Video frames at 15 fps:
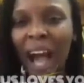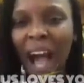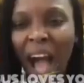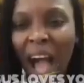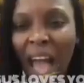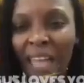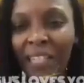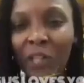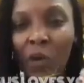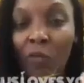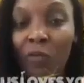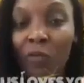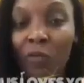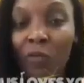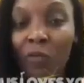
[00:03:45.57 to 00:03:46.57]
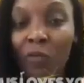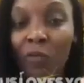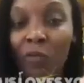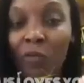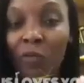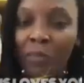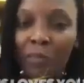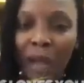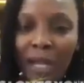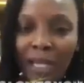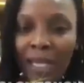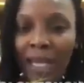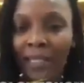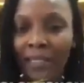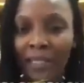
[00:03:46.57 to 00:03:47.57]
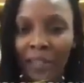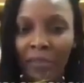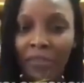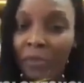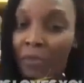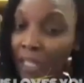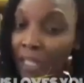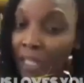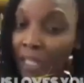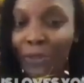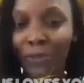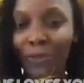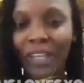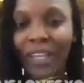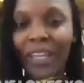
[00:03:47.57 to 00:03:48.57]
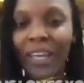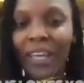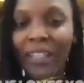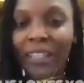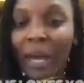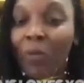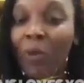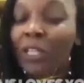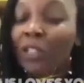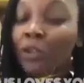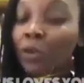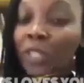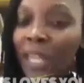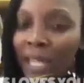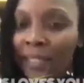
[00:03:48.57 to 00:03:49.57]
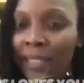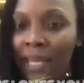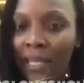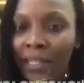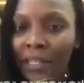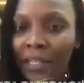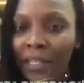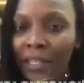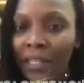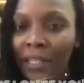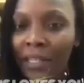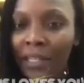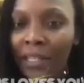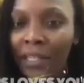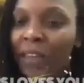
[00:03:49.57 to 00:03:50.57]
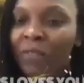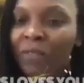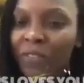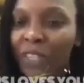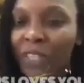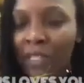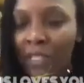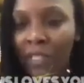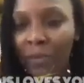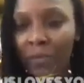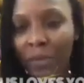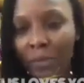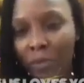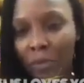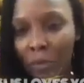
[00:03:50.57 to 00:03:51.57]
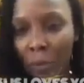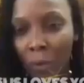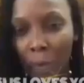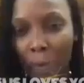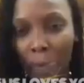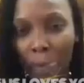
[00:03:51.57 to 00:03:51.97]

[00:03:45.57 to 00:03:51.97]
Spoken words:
Hide COVID-19 palliatives, mind you, that were donated rather than feed its people.